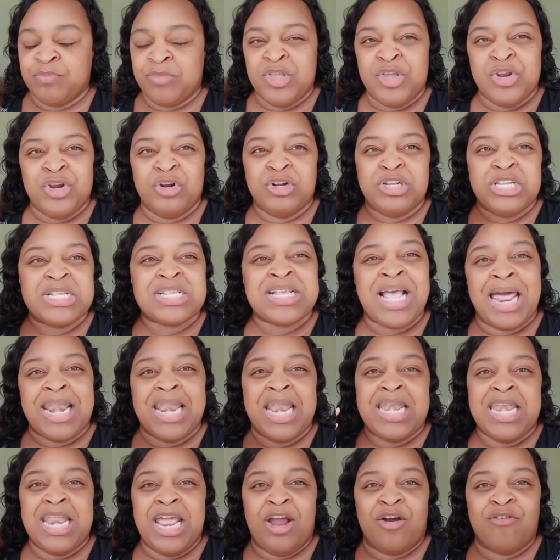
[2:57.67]
you know just kind of
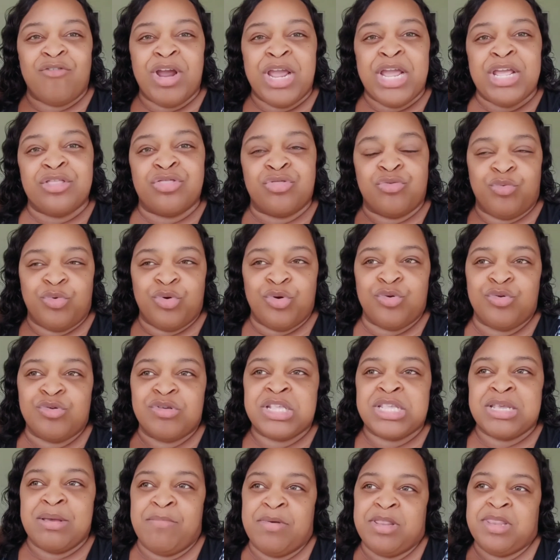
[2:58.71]
narrate through
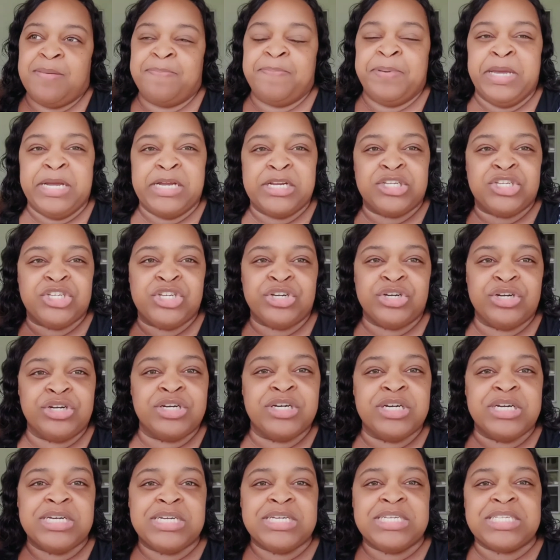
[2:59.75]
some of the
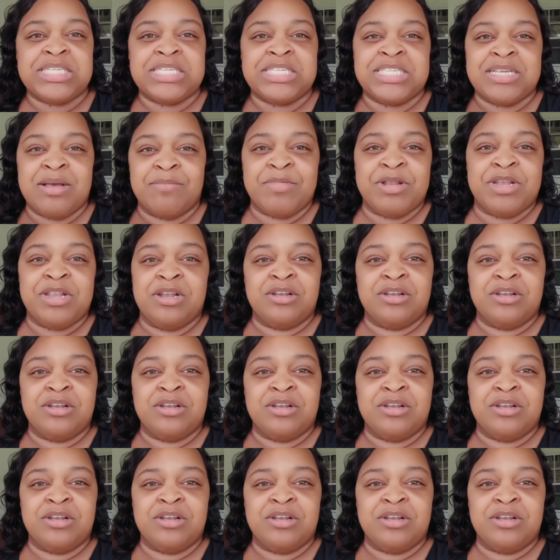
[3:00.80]
pictures and some of the